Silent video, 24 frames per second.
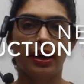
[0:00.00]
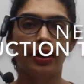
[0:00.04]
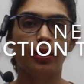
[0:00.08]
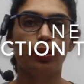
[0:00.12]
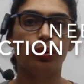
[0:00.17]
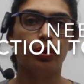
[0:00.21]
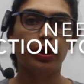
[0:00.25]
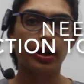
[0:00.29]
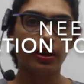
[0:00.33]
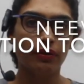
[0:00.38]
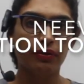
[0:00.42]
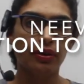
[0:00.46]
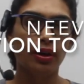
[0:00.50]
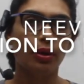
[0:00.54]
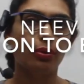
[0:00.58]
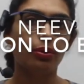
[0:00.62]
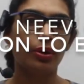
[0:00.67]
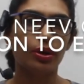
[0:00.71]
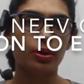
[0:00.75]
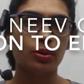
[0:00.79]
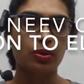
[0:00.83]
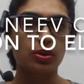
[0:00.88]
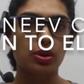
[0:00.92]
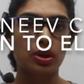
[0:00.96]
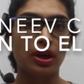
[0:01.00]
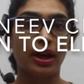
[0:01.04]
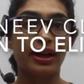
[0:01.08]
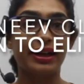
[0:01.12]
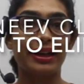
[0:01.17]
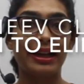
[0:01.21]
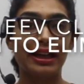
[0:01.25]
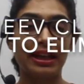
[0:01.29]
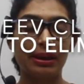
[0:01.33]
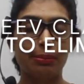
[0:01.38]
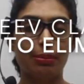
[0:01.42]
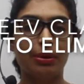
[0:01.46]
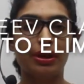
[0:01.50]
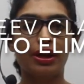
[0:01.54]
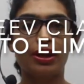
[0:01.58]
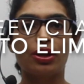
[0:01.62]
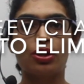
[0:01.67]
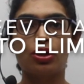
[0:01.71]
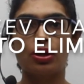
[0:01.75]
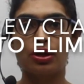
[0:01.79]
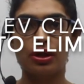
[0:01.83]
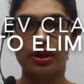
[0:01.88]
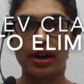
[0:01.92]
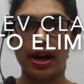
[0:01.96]
and today we are going to start
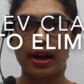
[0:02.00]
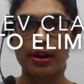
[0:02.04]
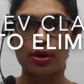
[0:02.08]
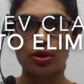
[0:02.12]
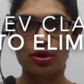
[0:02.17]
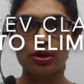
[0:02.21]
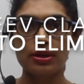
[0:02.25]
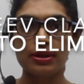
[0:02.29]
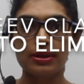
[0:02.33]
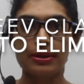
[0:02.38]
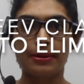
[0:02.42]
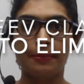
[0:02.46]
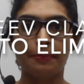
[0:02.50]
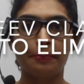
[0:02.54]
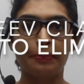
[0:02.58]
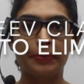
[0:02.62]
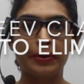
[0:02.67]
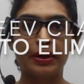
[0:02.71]
elimination reactions.